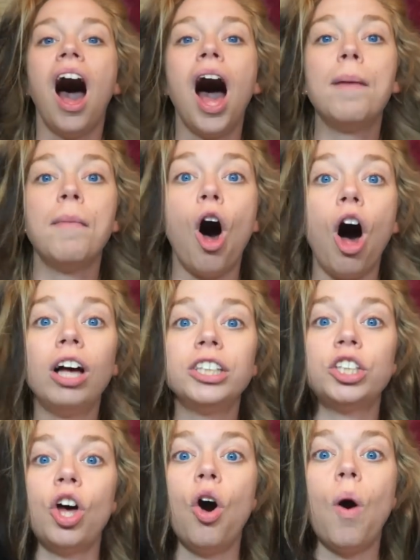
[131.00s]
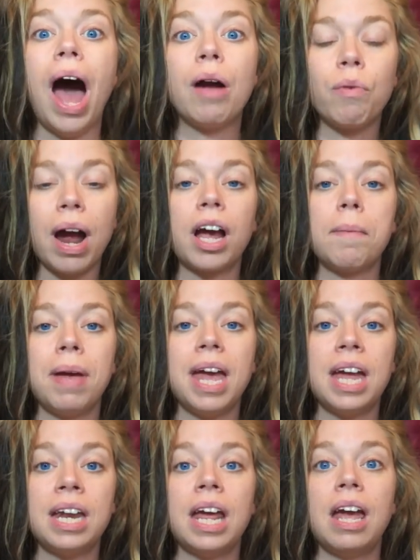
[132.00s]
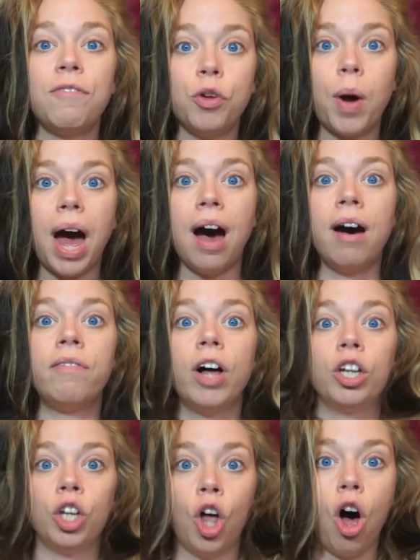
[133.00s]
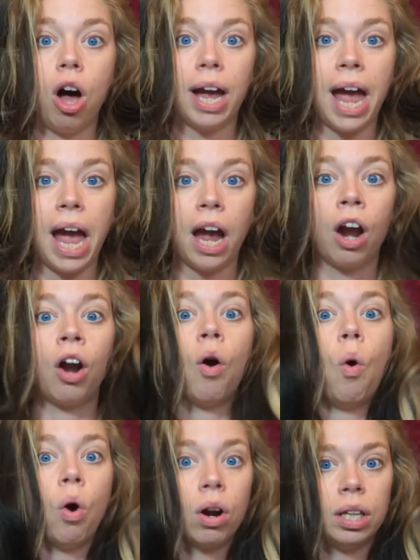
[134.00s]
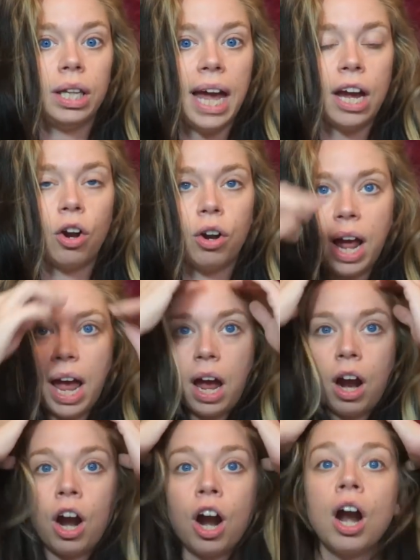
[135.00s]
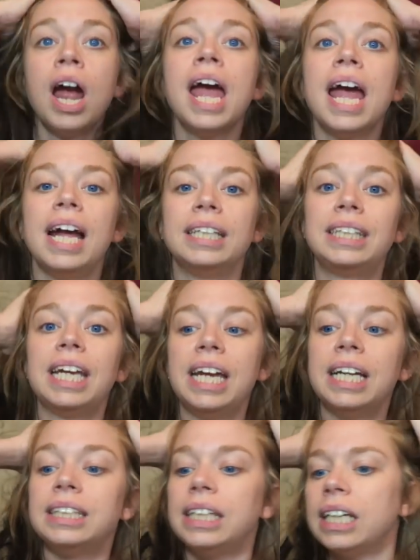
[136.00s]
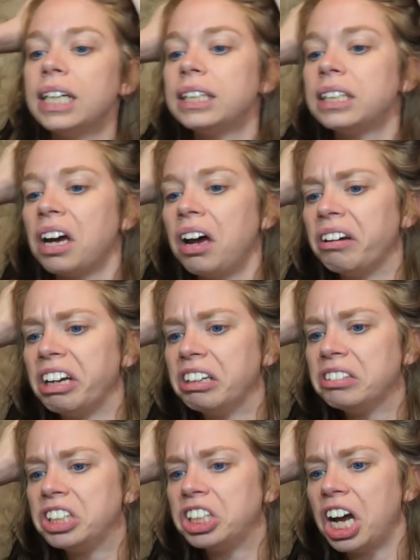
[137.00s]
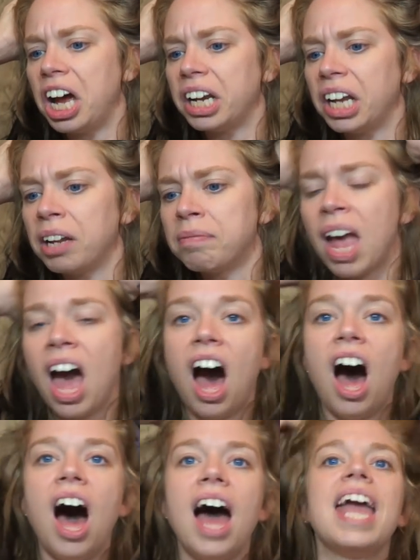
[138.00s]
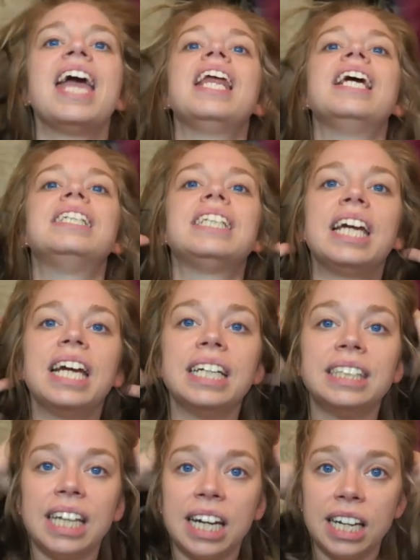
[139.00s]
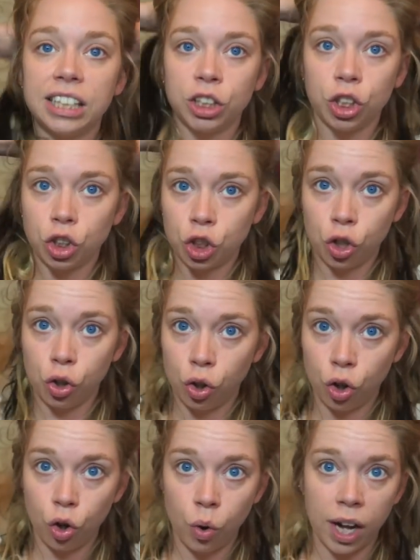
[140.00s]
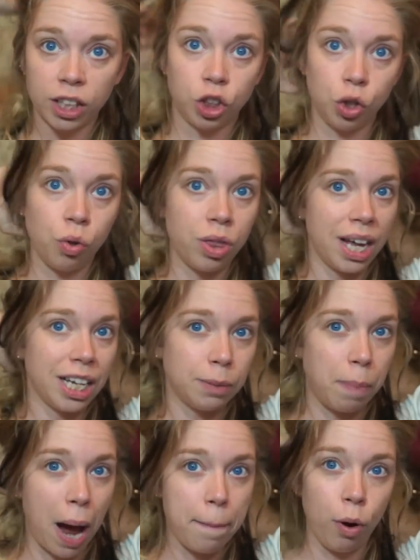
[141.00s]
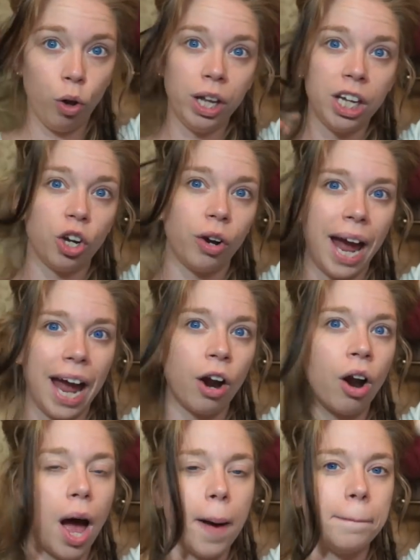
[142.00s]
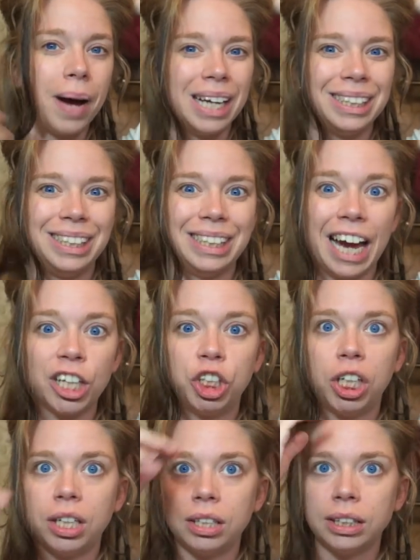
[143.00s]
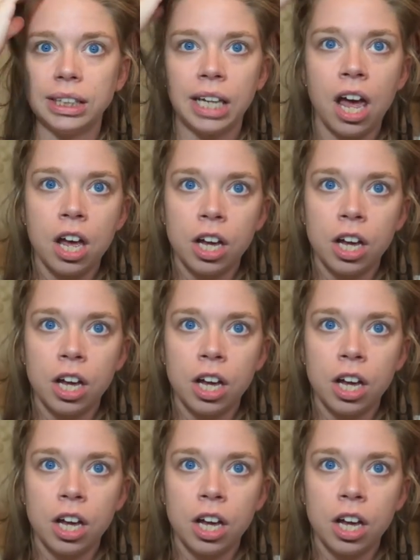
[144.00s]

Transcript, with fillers: um Um, also, I recommend if you have long hair or layered hair, it's easiest, oh, here's Johnny. Uh, it is easiest to do this by pulling your hair up by sections